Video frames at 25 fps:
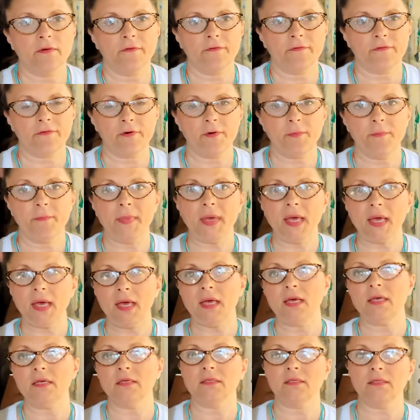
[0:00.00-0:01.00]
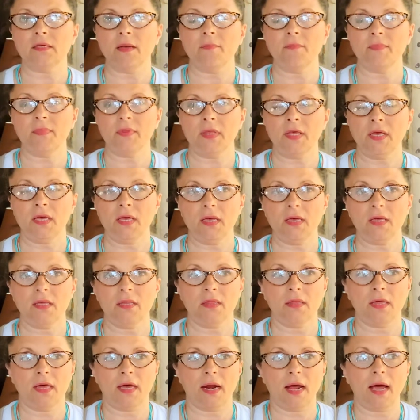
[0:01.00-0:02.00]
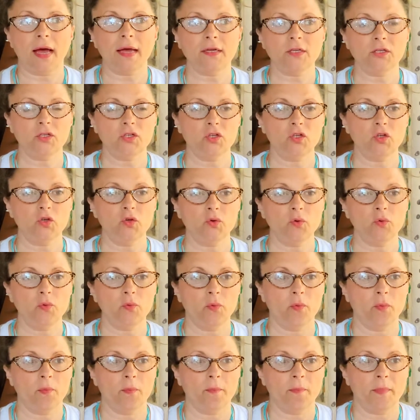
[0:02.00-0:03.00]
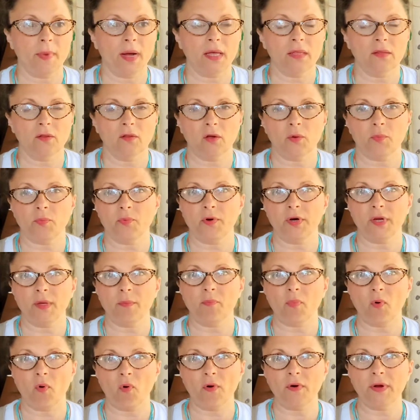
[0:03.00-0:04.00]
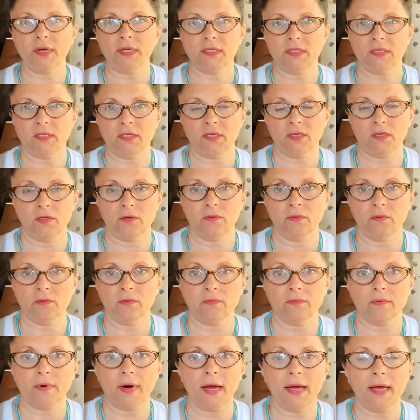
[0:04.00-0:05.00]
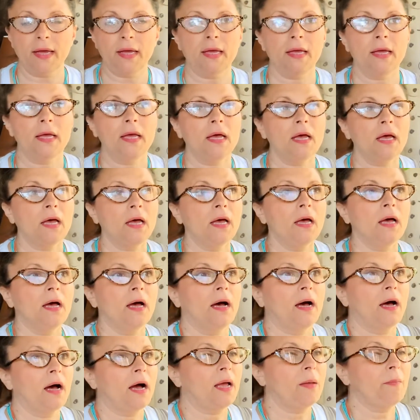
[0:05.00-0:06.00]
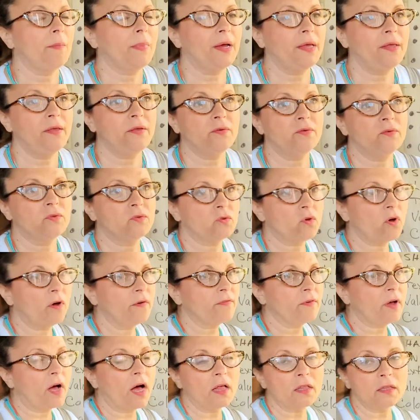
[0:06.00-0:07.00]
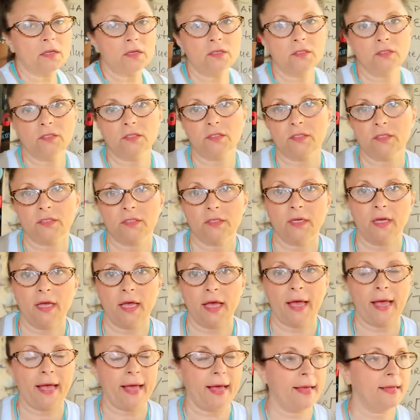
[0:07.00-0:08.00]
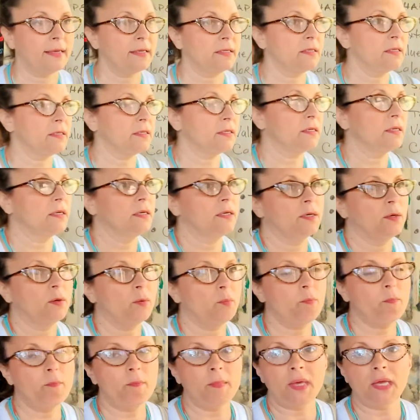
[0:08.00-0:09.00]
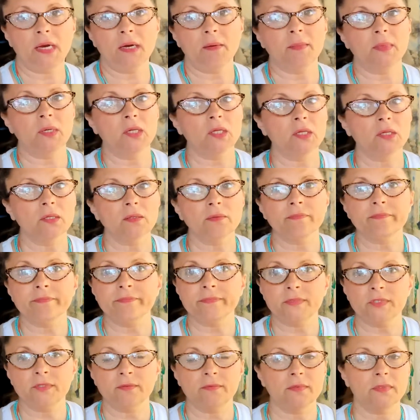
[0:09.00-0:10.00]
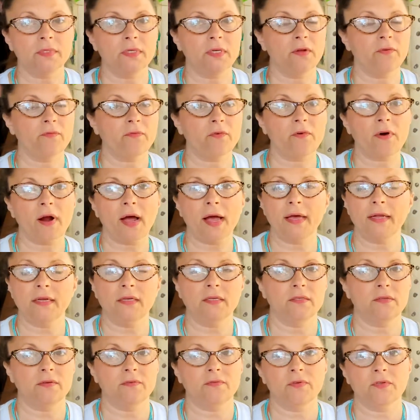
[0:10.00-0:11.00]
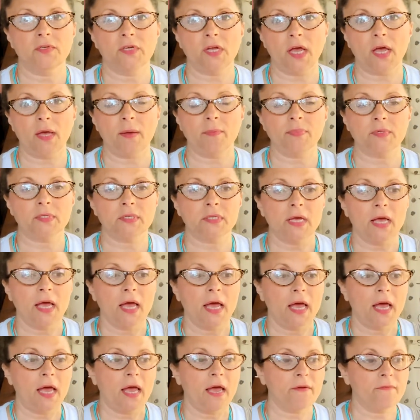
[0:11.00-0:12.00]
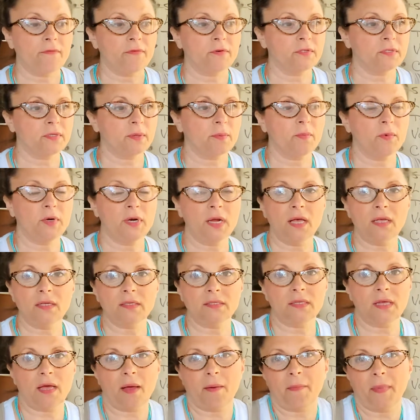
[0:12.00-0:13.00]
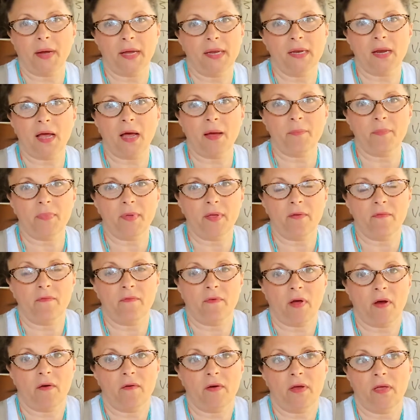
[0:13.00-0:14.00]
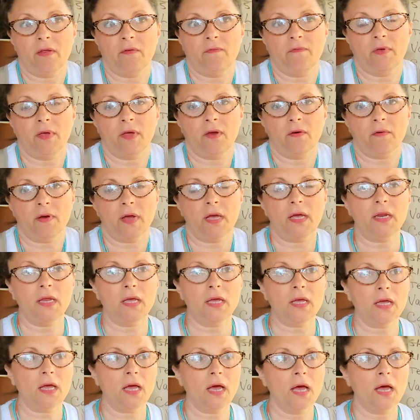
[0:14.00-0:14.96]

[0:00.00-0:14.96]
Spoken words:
for me, something that I do might look pretty boring to you, right? I might use soft colors and minimal, varieties of shapes. And for someone else, that might not be very invigorating.